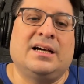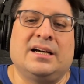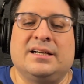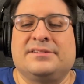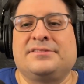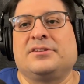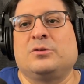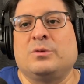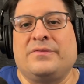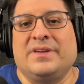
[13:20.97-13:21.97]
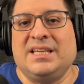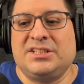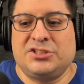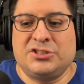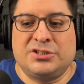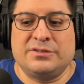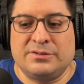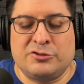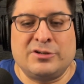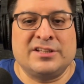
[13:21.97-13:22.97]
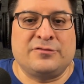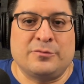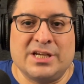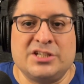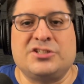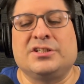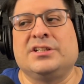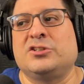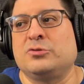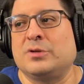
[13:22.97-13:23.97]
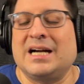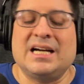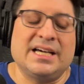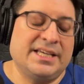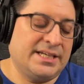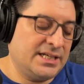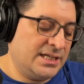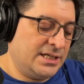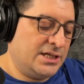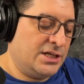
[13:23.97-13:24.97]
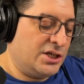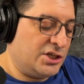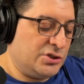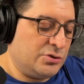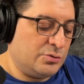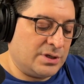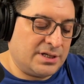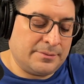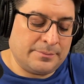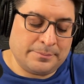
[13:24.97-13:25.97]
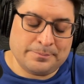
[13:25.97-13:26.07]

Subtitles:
So with each transformation into a Hyde, you